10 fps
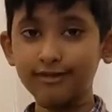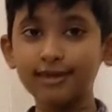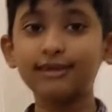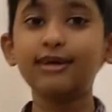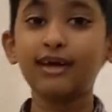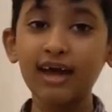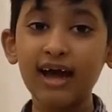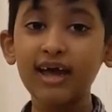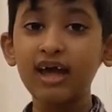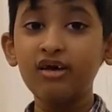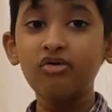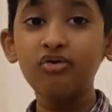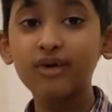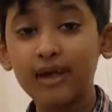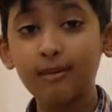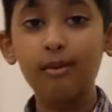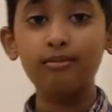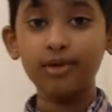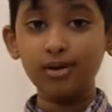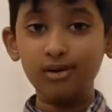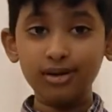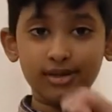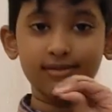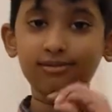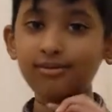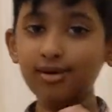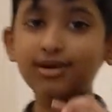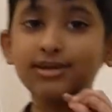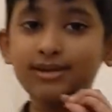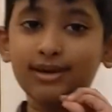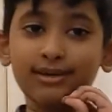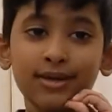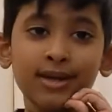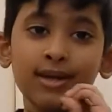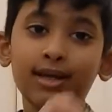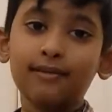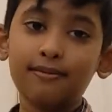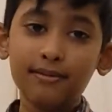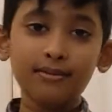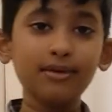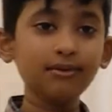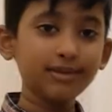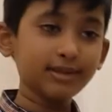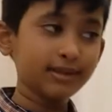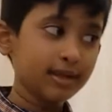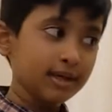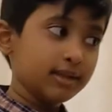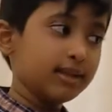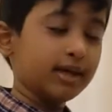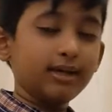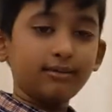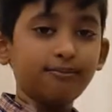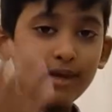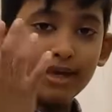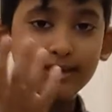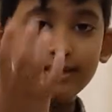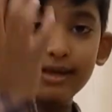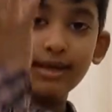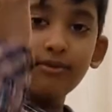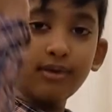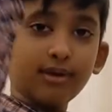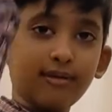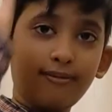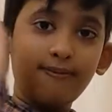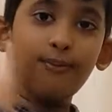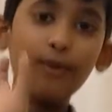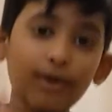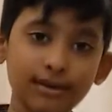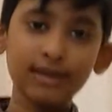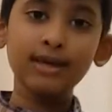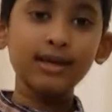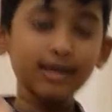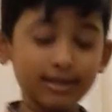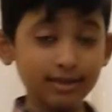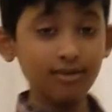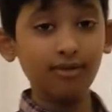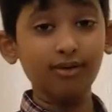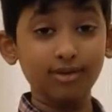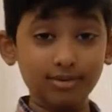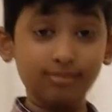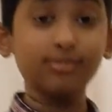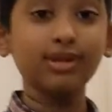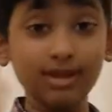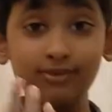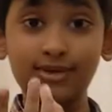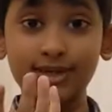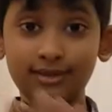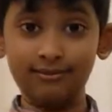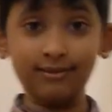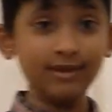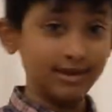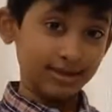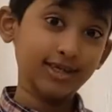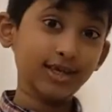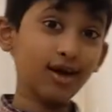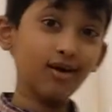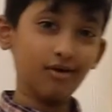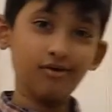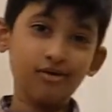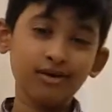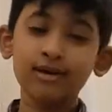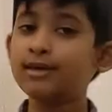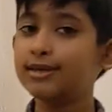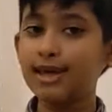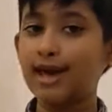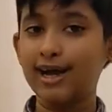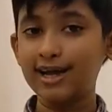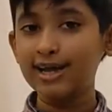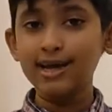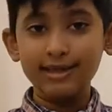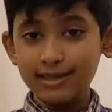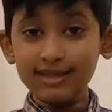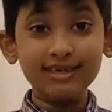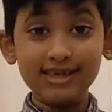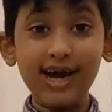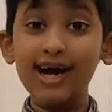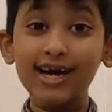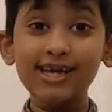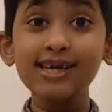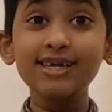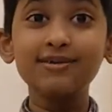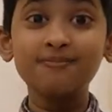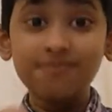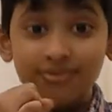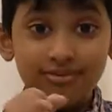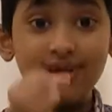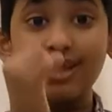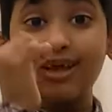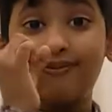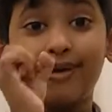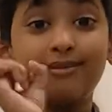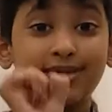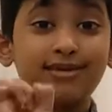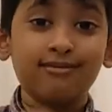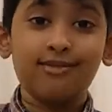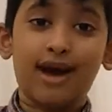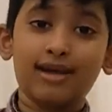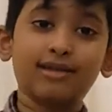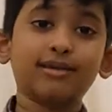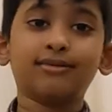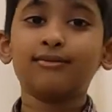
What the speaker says: was the guy who came up with all this force stuff. If you notice, the basic unit of force is called Newton. So, yeah, this guy is pretty famous in math.